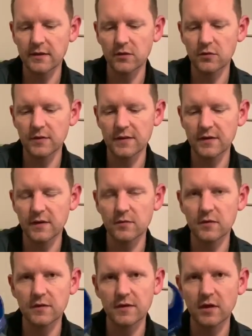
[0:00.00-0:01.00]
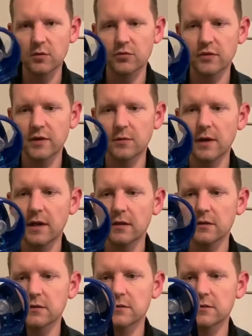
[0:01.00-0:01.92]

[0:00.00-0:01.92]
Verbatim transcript: It always seems to sell pretty well.